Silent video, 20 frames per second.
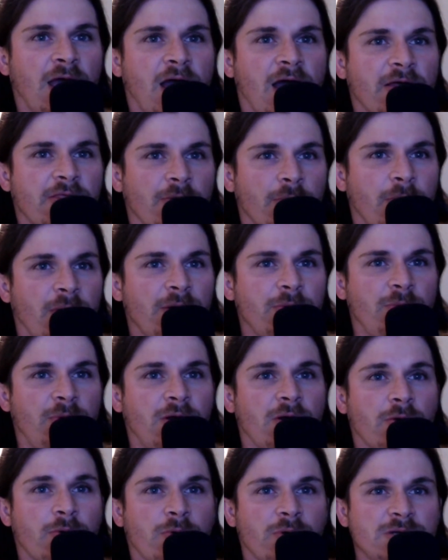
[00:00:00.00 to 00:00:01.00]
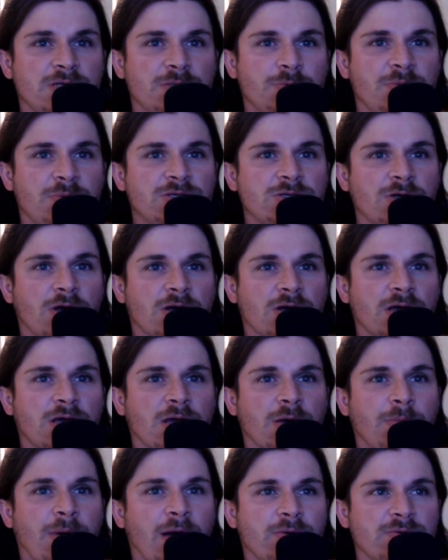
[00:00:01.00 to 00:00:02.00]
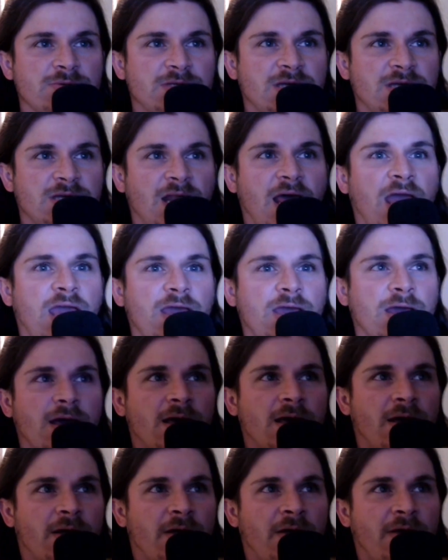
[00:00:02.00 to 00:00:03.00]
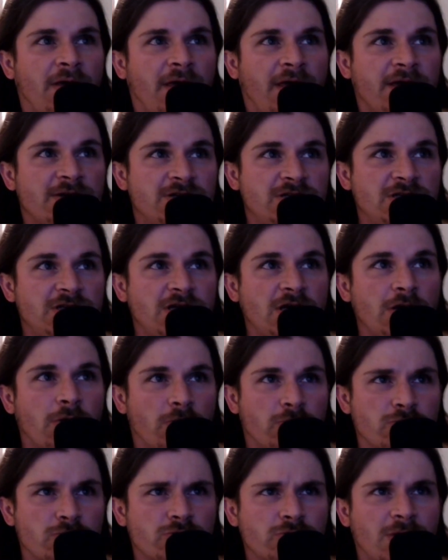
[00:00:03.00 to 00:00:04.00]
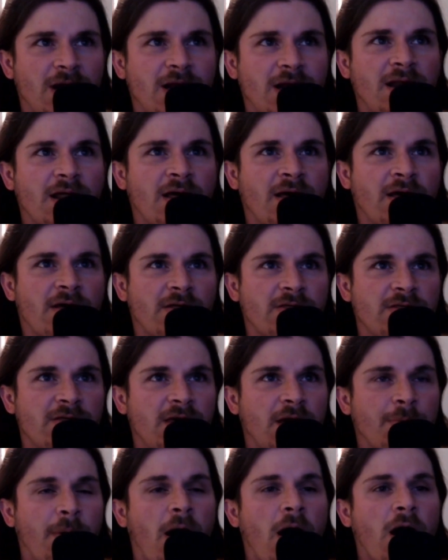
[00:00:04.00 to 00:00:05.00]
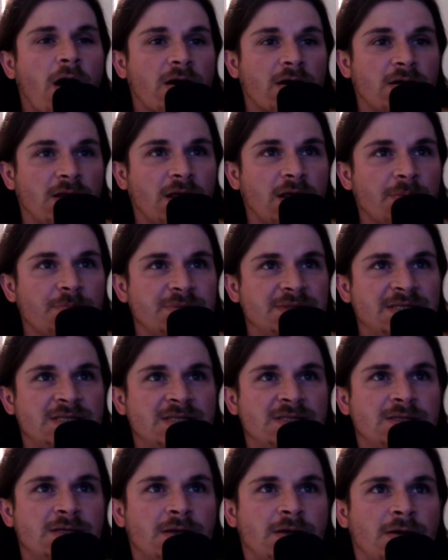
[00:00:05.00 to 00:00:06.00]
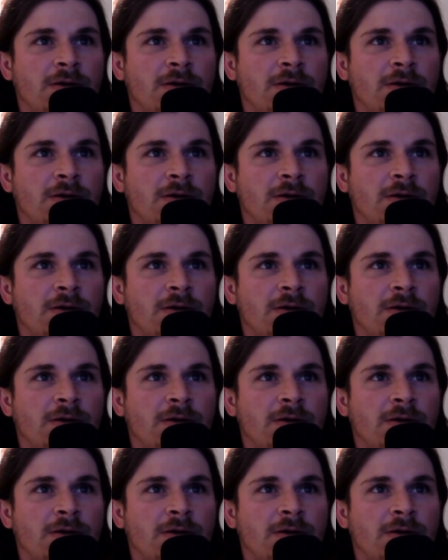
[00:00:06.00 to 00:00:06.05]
And the one we are going to be talking about today is Sheoldred, the Apocalypse.